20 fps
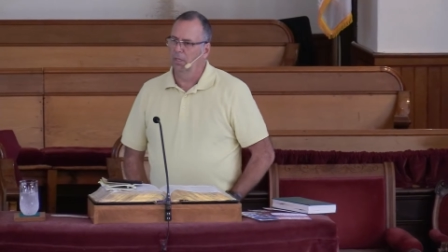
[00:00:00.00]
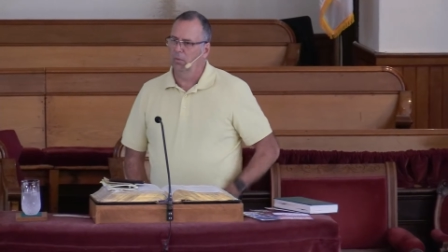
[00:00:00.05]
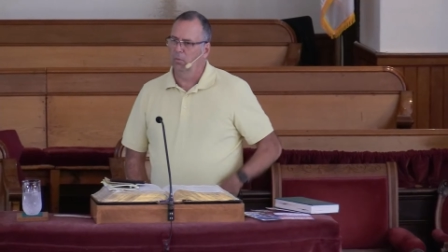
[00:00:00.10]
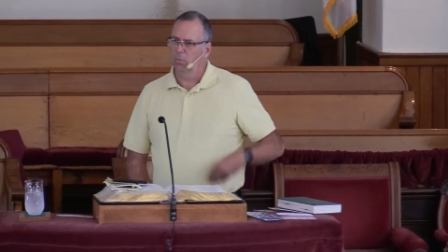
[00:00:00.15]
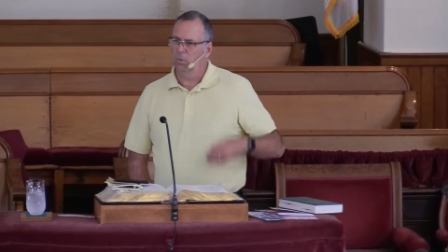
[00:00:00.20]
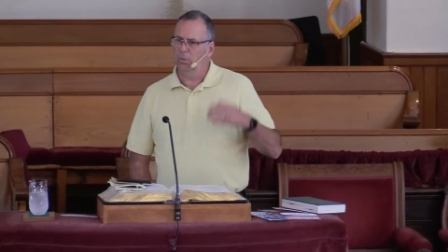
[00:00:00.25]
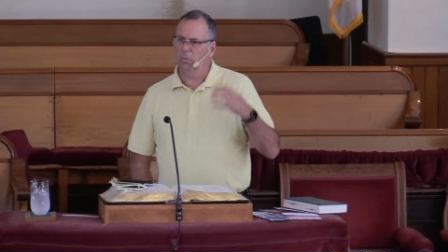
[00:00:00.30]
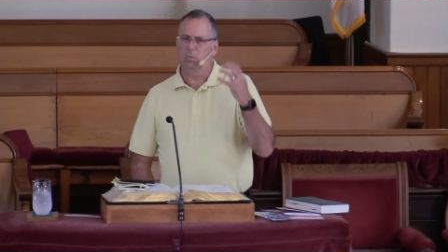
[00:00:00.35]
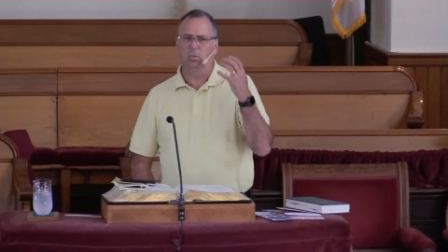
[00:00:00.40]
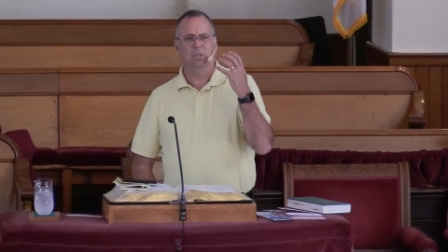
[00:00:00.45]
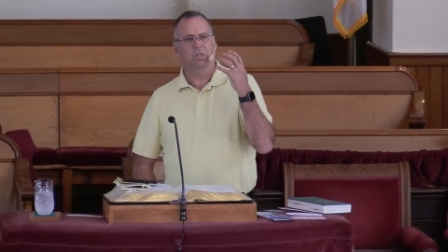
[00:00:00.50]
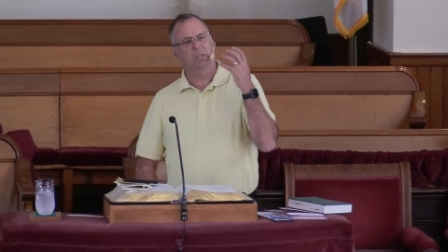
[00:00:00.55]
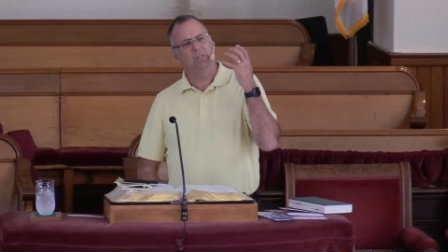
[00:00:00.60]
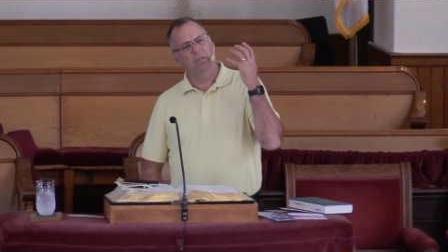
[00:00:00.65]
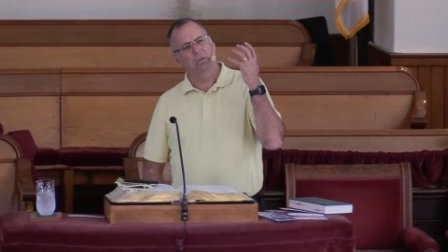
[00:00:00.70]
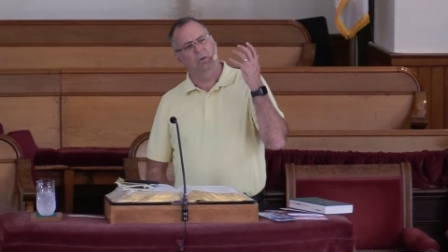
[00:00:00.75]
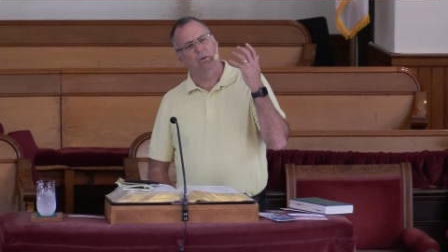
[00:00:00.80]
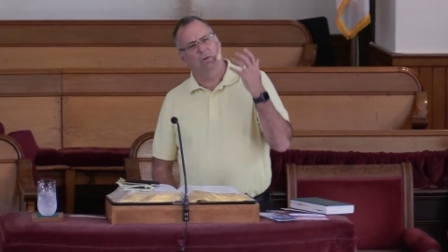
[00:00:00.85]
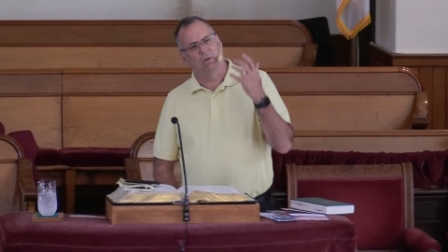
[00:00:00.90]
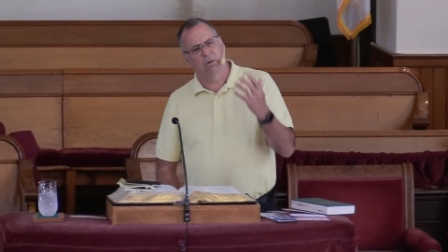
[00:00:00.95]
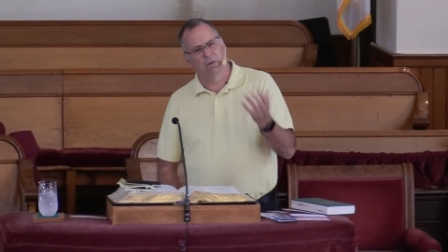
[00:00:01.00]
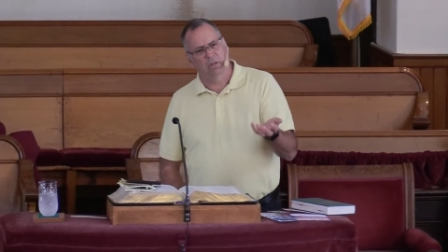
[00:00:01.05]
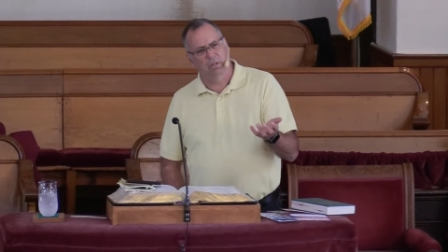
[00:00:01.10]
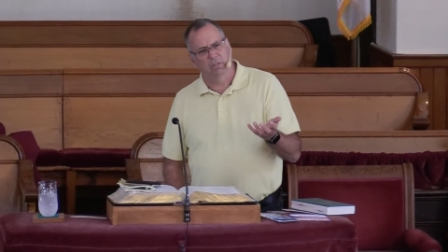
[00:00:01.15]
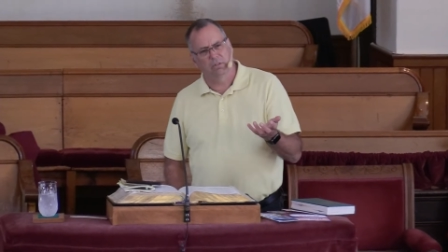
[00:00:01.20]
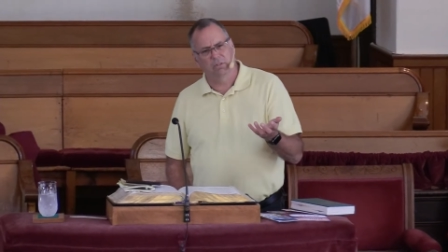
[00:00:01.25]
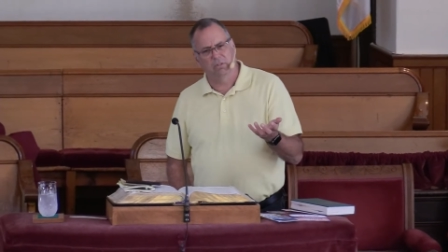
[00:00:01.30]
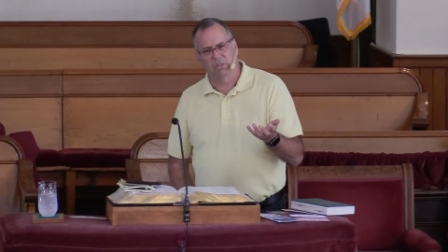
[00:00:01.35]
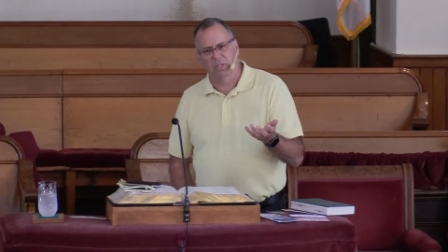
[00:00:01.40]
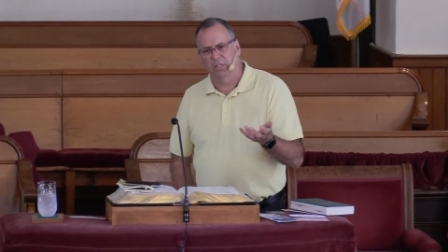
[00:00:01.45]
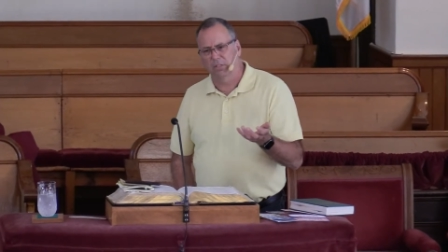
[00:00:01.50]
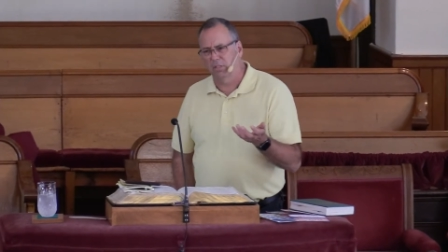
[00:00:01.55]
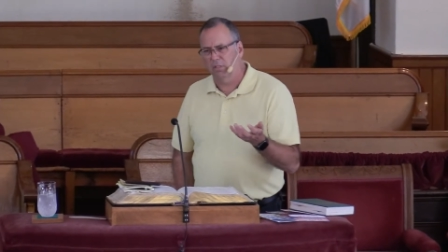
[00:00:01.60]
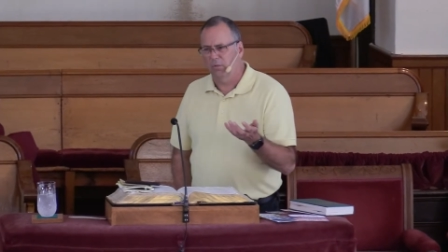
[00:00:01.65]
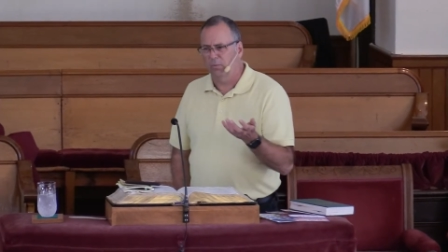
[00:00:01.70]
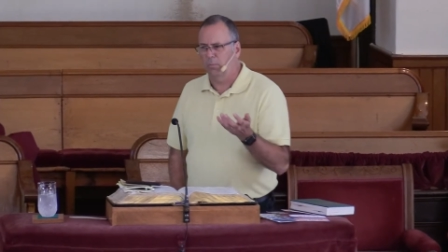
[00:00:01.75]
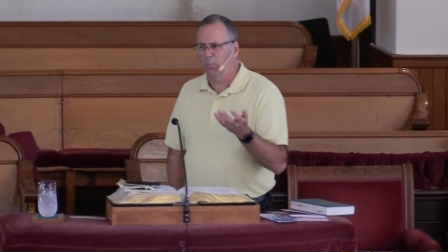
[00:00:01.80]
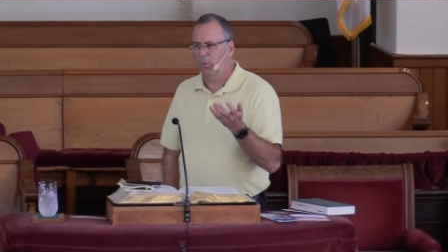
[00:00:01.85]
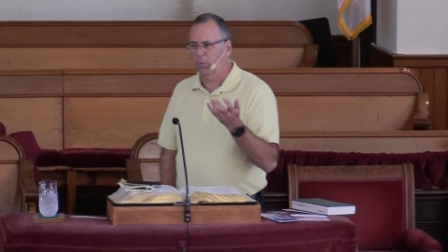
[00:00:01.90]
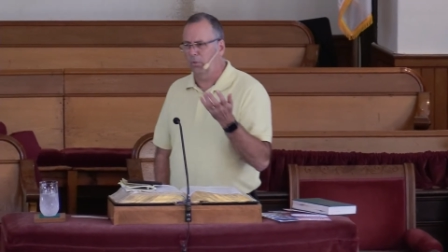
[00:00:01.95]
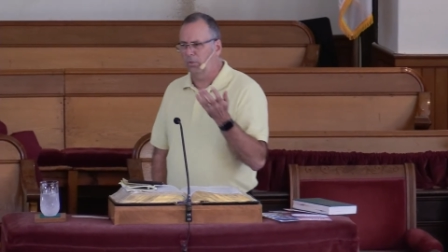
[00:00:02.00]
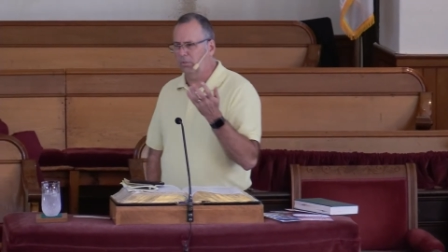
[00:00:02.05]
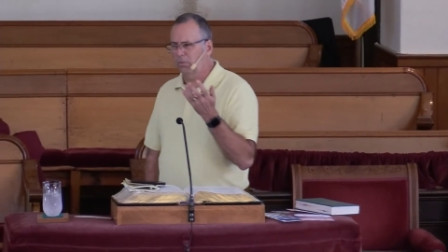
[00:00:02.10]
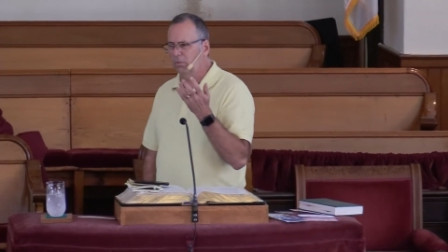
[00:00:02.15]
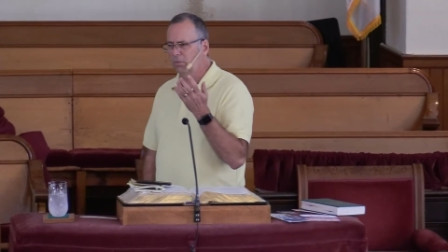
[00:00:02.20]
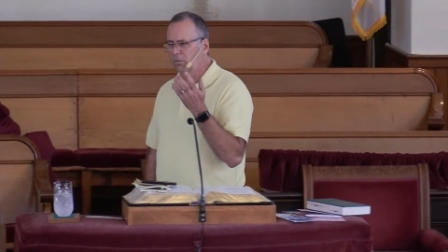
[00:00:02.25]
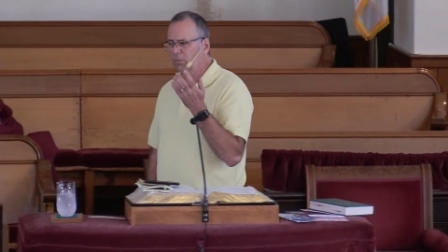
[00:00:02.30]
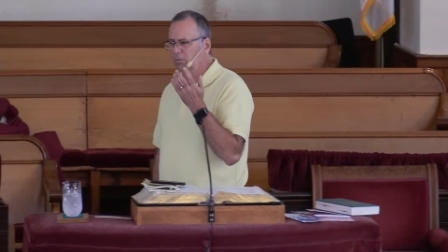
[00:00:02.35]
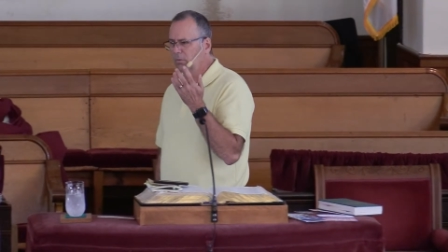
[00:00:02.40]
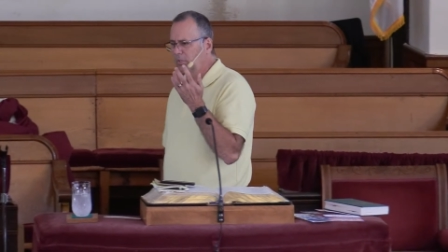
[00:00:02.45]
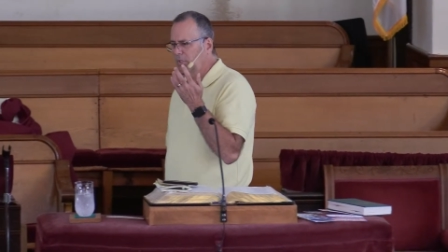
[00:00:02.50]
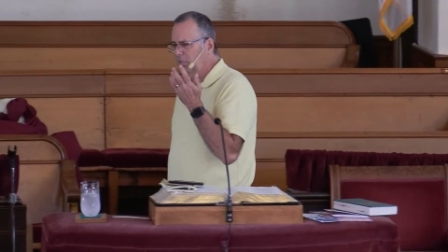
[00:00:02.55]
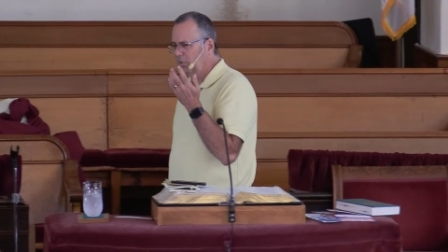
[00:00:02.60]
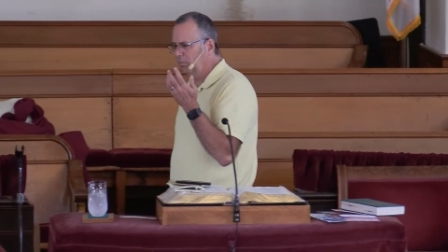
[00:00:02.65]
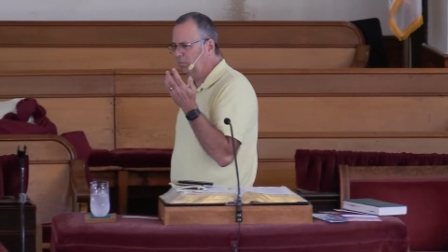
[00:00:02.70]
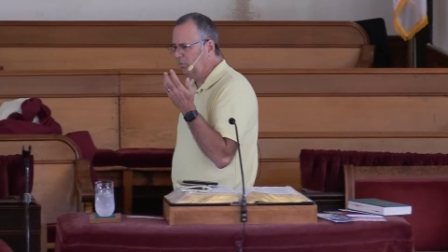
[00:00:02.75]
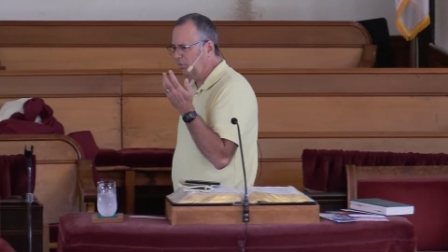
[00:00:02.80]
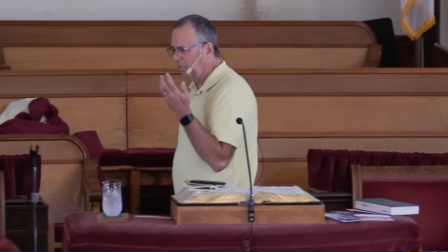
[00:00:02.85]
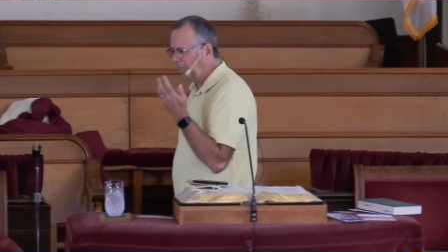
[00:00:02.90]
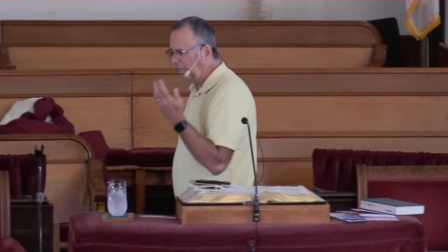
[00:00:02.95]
What, what are the odds that the person who comes